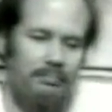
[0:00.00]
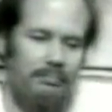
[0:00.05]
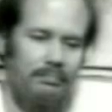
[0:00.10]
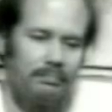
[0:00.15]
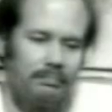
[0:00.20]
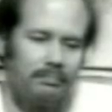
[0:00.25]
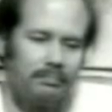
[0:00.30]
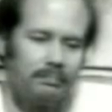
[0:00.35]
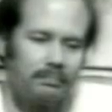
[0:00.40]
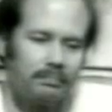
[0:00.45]

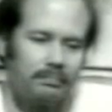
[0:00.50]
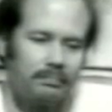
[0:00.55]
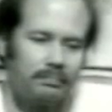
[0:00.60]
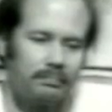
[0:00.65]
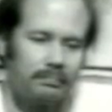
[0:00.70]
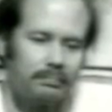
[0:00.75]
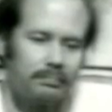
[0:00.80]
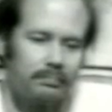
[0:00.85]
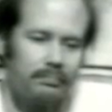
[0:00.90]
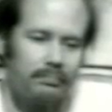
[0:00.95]

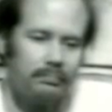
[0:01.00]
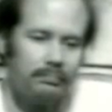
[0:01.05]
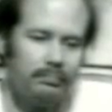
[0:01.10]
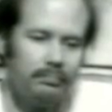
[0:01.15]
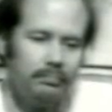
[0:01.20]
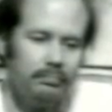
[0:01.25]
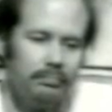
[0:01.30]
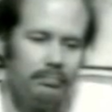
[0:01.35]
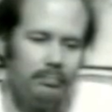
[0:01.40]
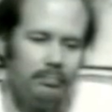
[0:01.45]

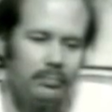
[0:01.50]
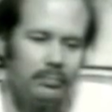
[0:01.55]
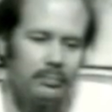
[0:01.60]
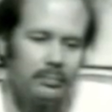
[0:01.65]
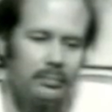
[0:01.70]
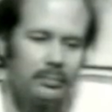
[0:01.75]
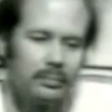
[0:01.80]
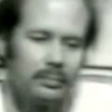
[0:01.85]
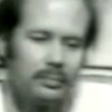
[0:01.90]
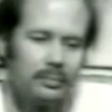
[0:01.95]

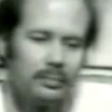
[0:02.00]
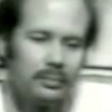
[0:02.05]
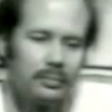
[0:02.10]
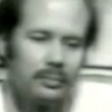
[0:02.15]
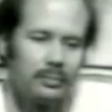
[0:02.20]
Nothing is said.